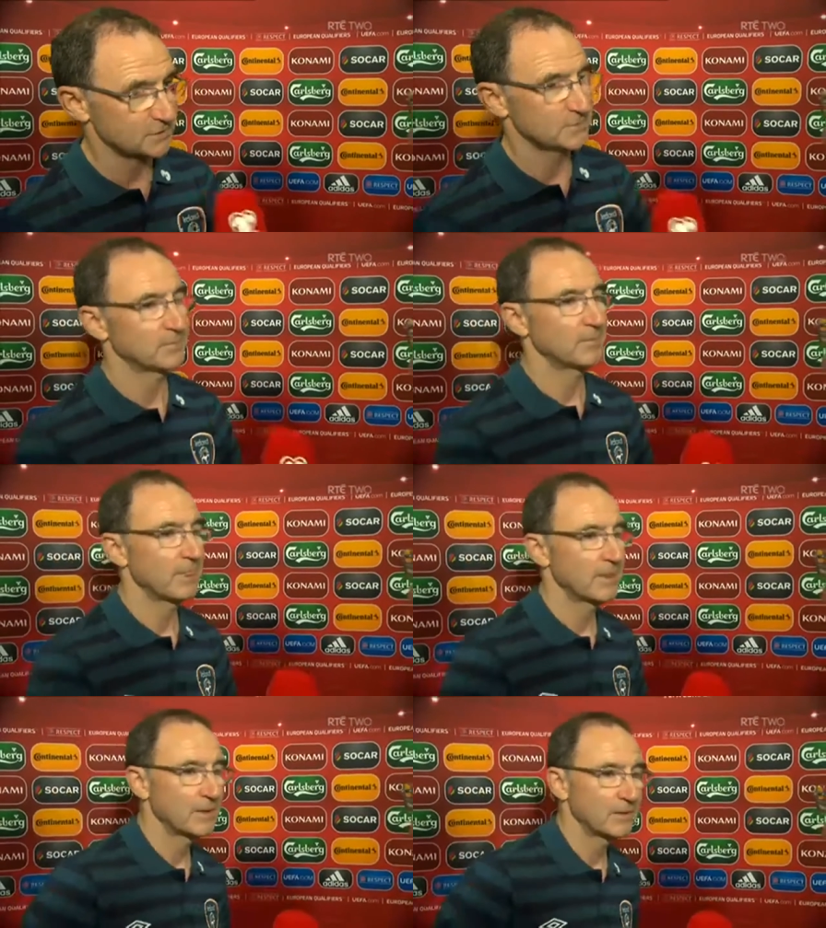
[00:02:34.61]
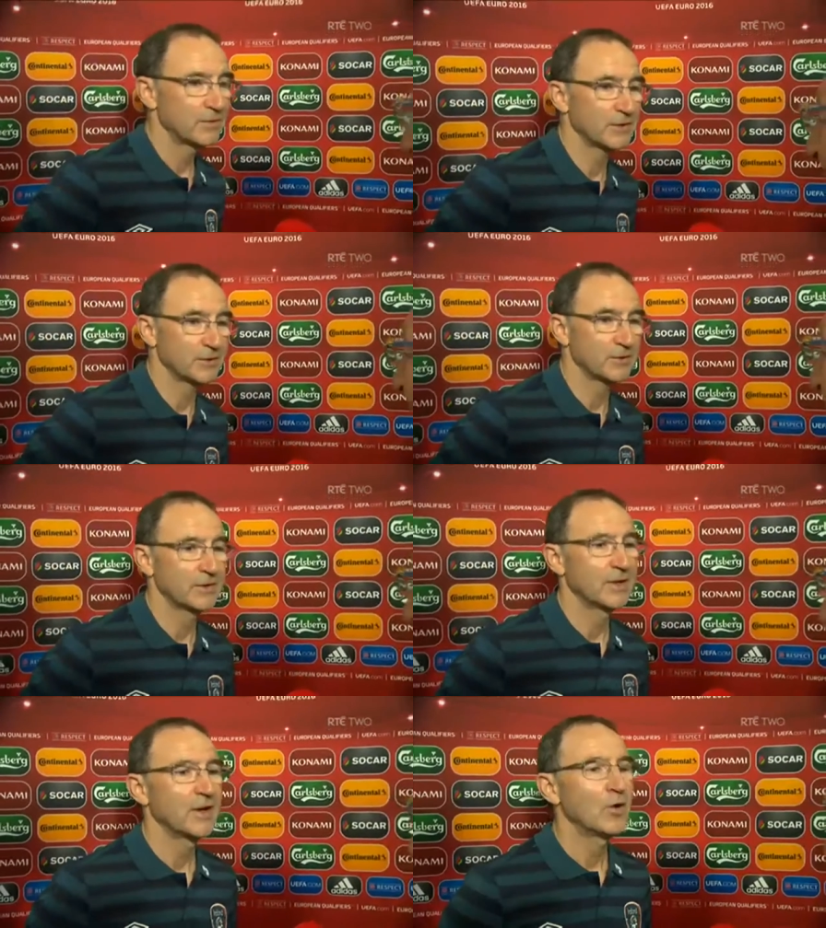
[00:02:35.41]
I think you might be reading my body
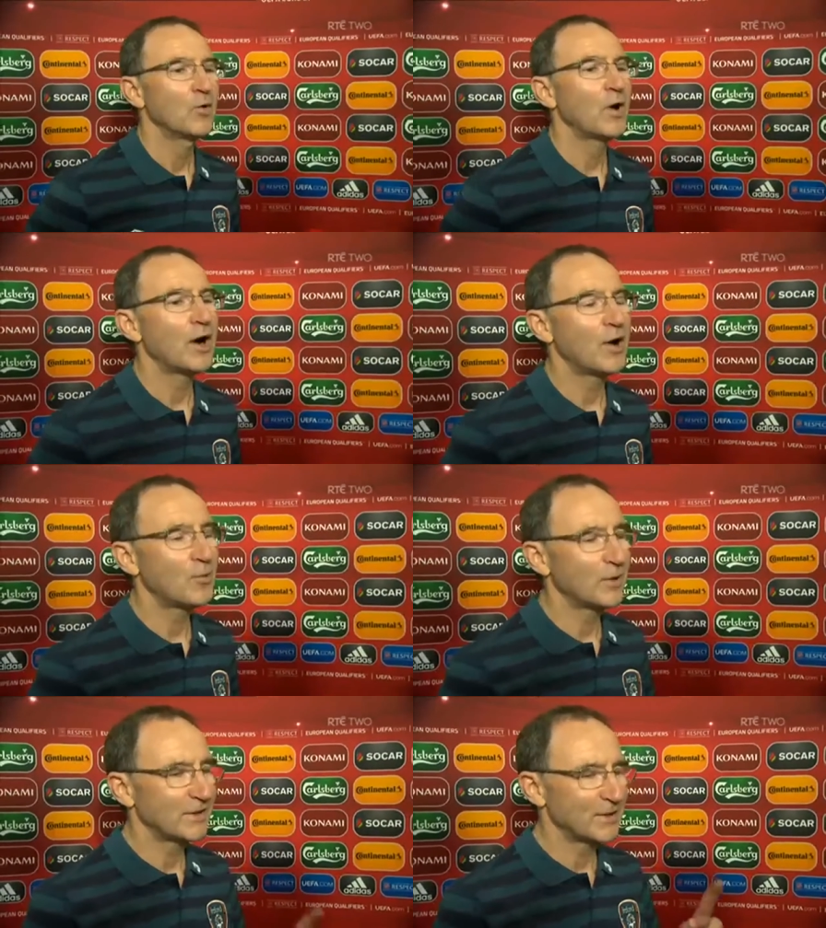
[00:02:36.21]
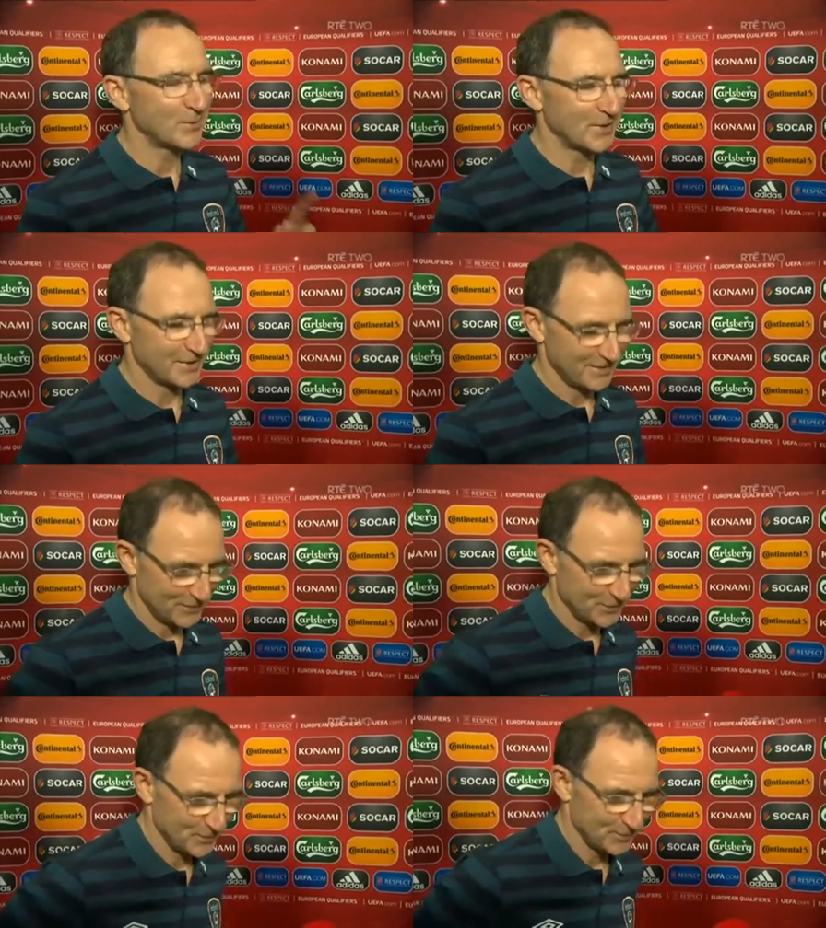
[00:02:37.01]
language wrong, to be honest, oh, Martin. Well, there we are.